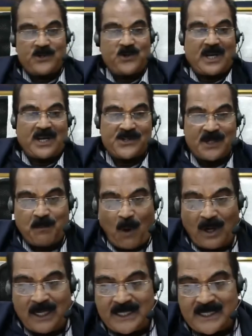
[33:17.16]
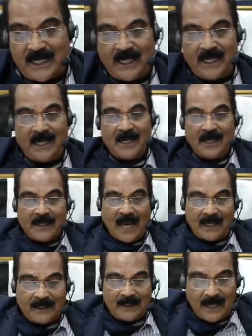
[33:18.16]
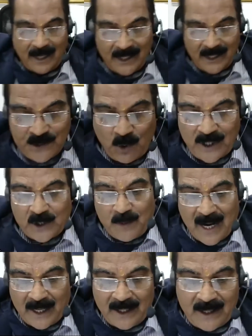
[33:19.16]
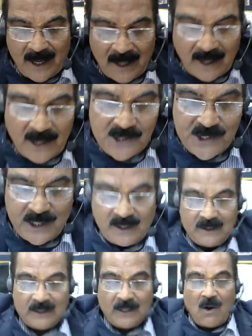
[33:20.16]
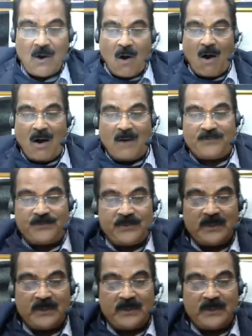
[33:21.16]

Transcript: education policy that there is going to be an integration of